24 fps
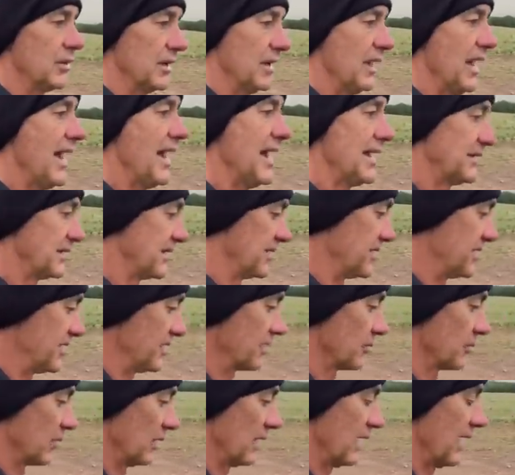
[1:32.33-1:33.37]
at night the
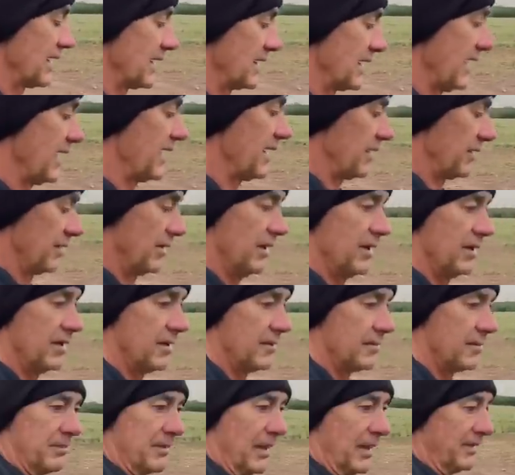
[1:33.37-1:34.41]
deer will lay down
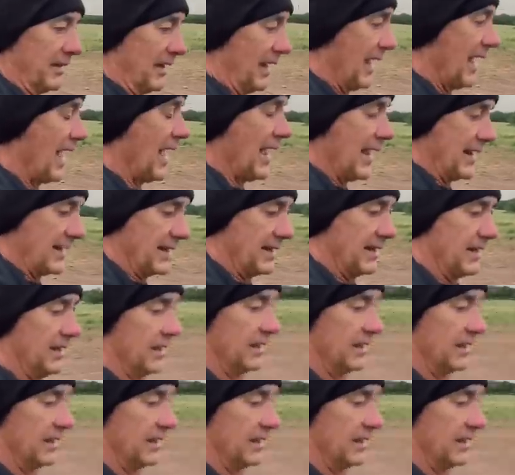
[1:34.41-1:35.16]
and they hide.